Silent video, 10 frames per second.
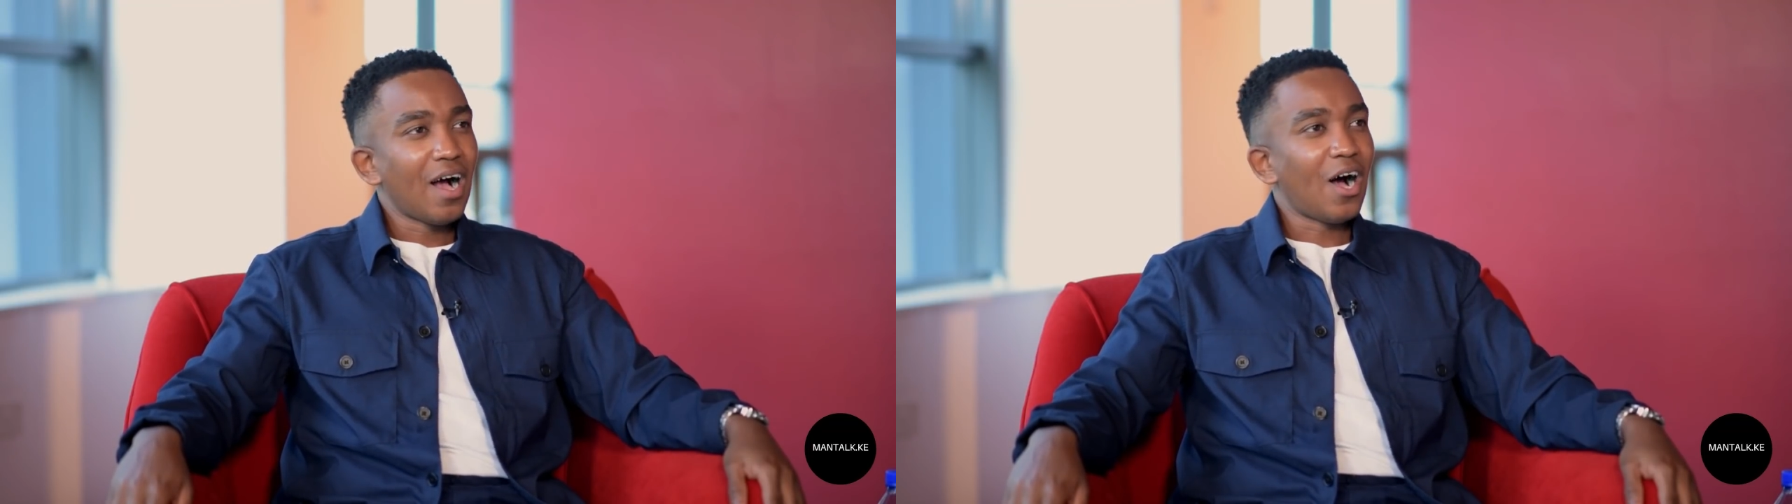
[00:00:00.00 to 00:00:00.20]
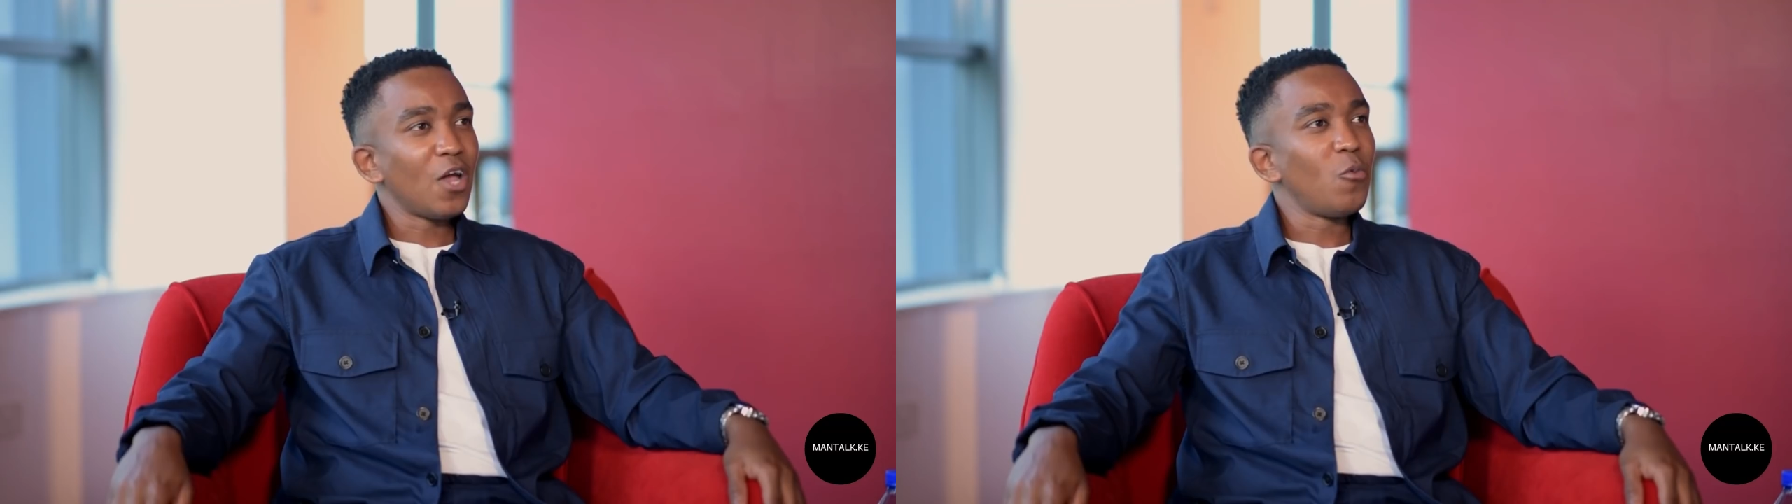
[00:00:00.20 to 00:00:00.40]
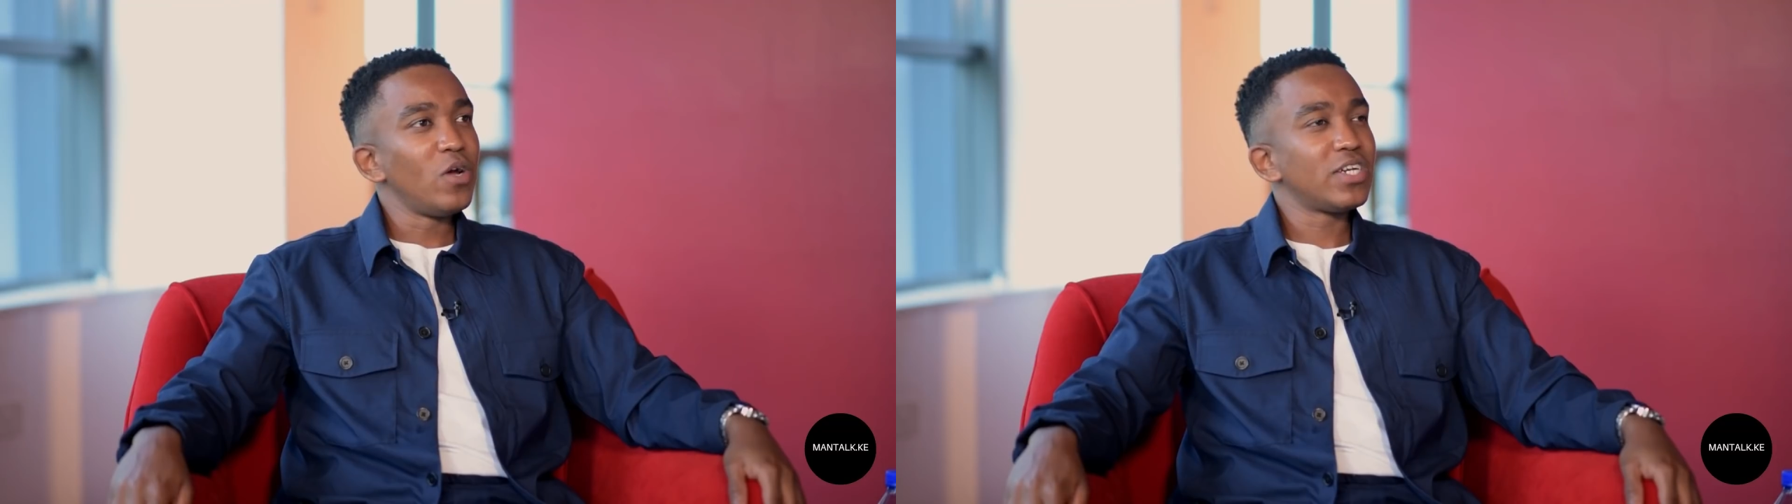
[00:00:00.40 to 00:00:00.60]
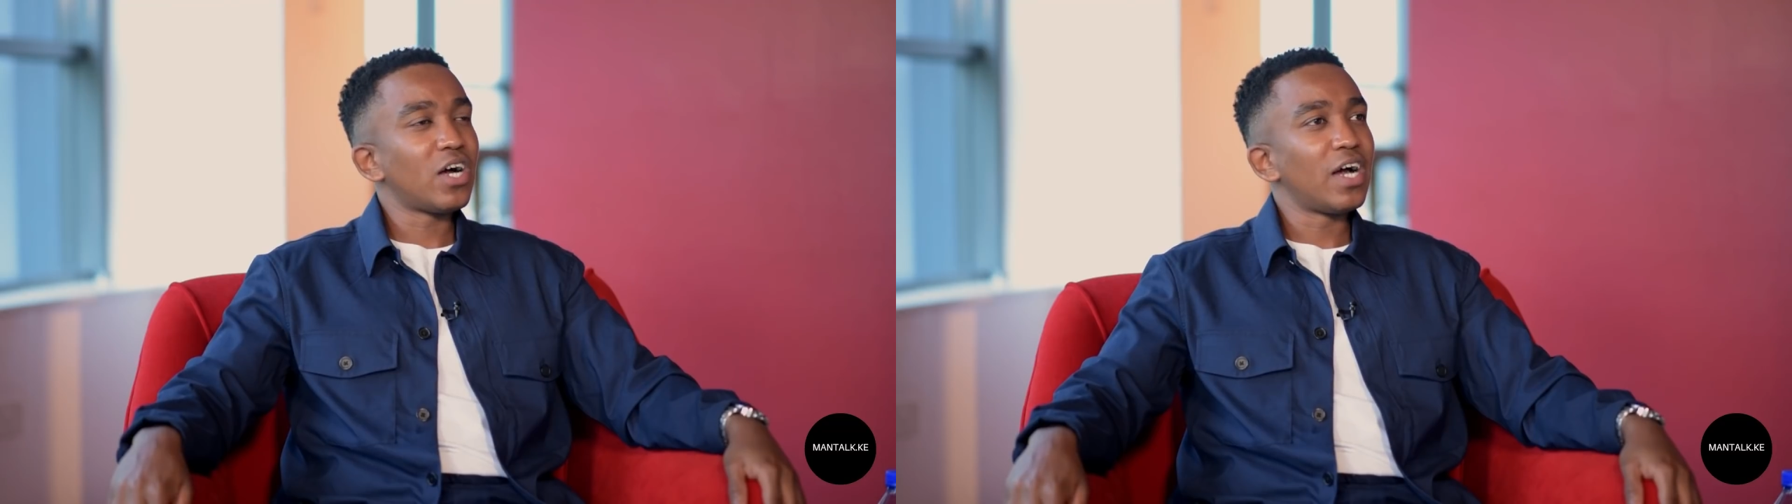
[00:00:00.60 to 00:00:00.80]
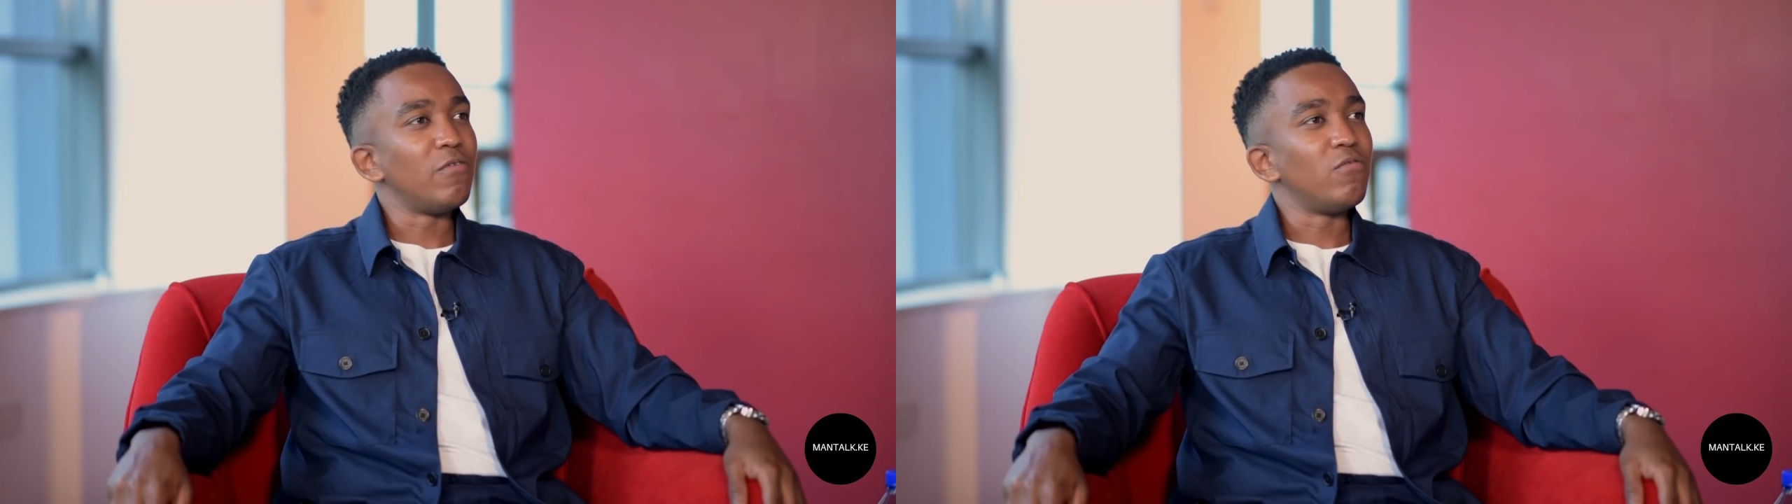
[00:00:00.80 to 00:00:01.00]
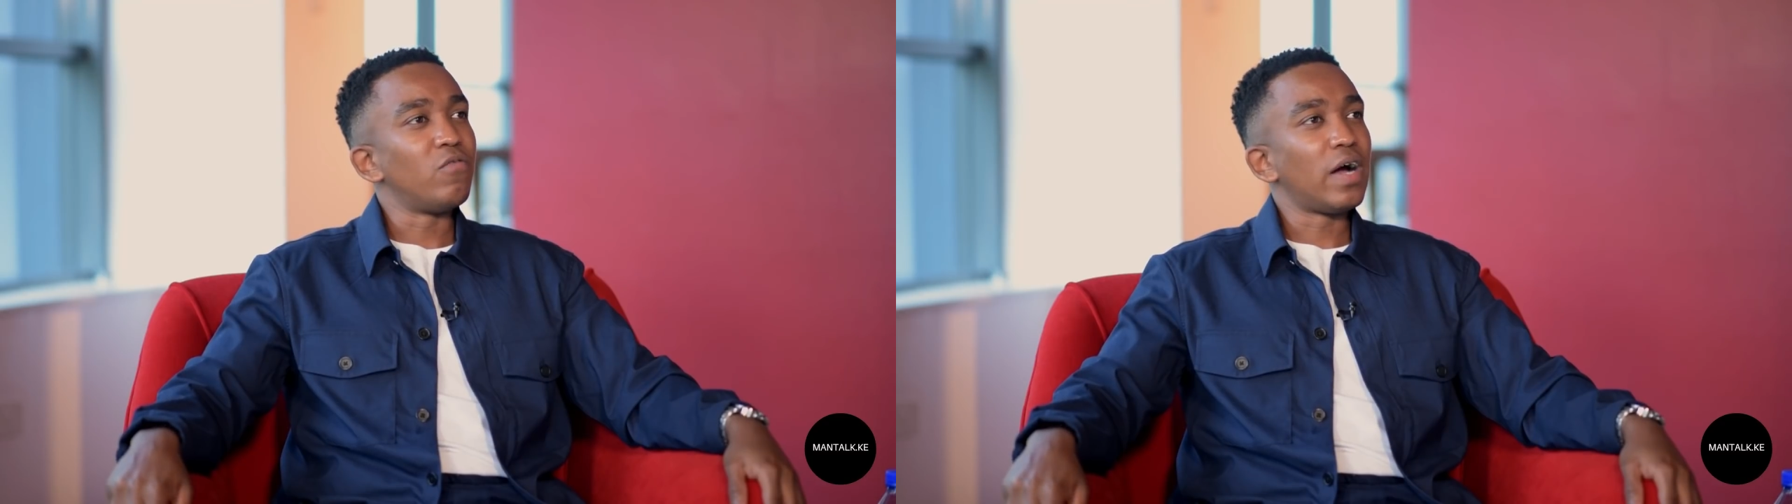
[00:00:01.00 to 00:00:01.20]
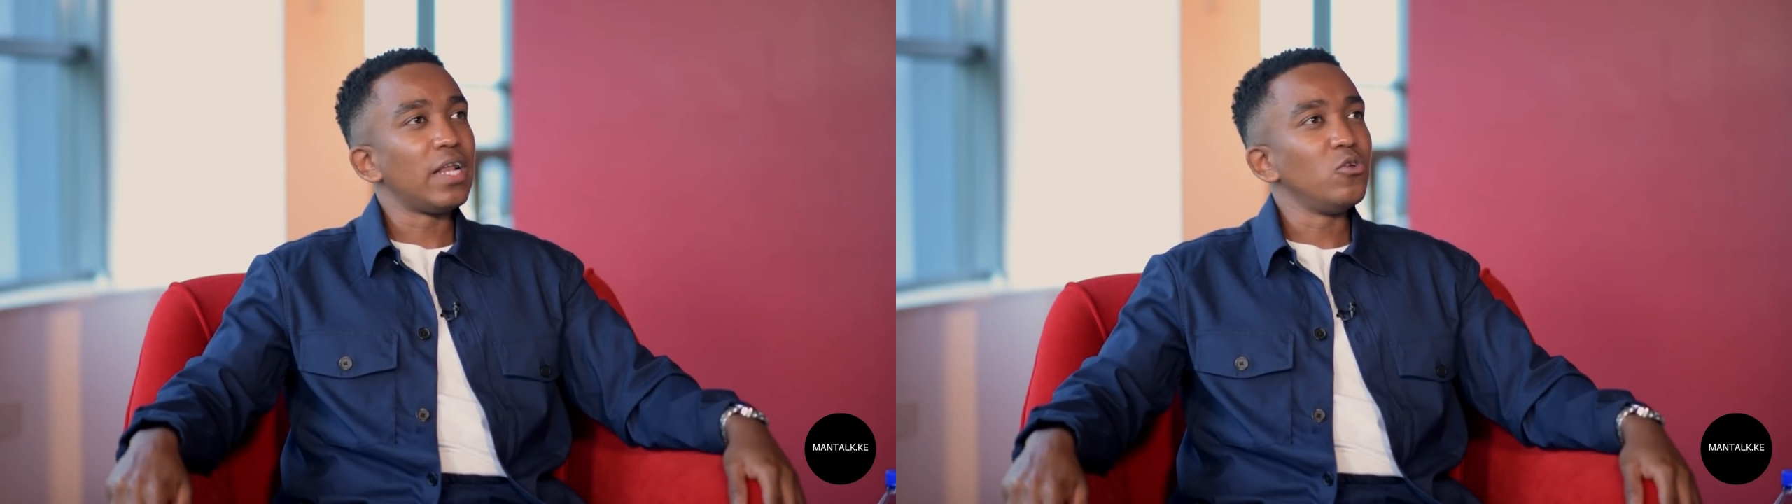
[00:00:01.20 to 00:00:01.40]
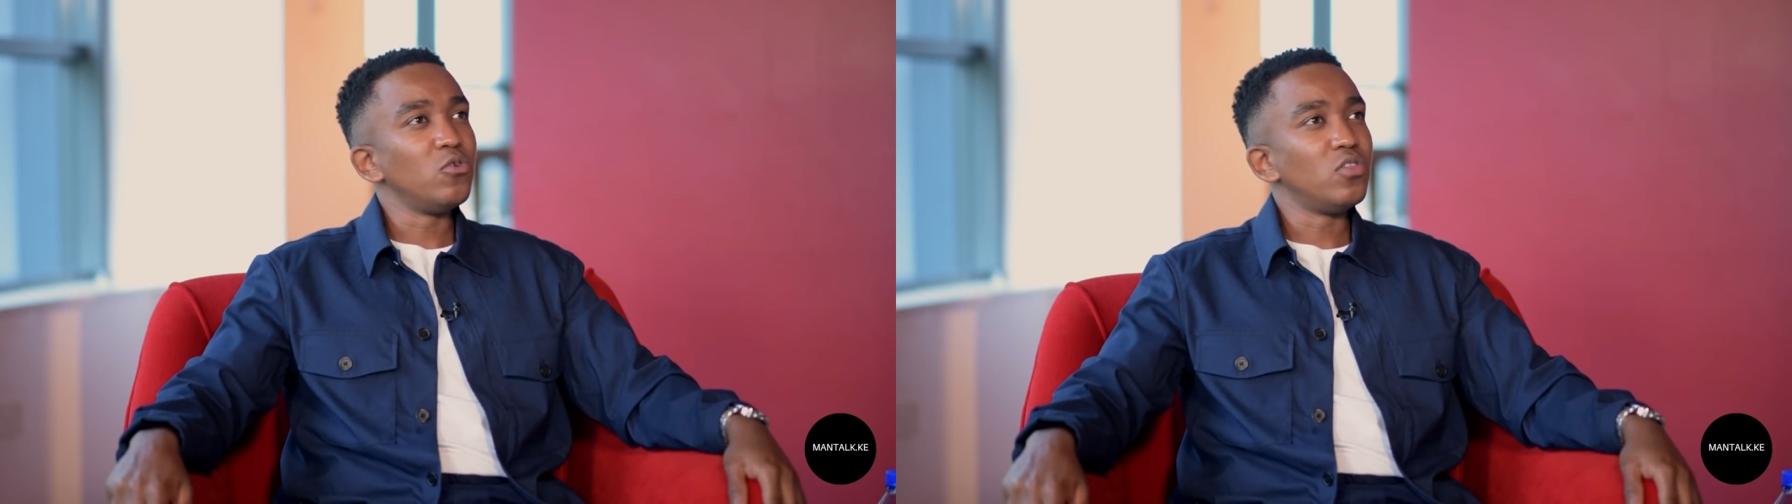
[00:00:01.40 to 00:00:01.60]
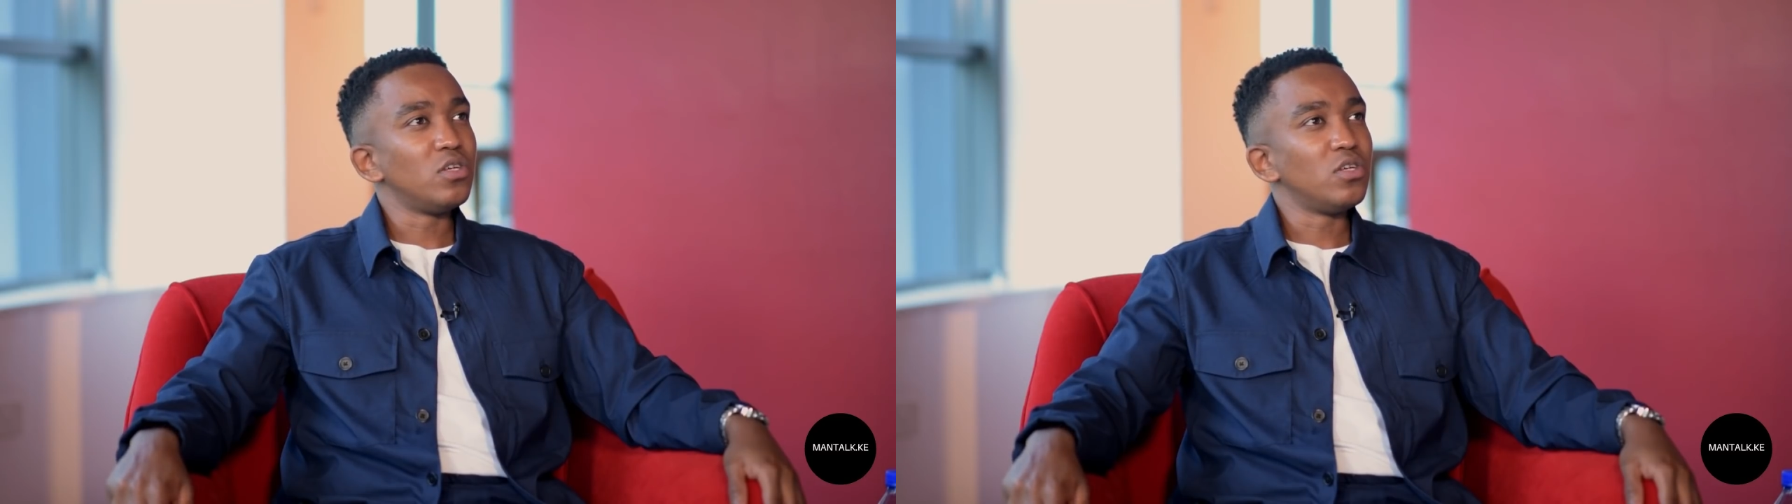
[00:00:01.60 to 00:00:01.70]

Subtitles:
I wish I valued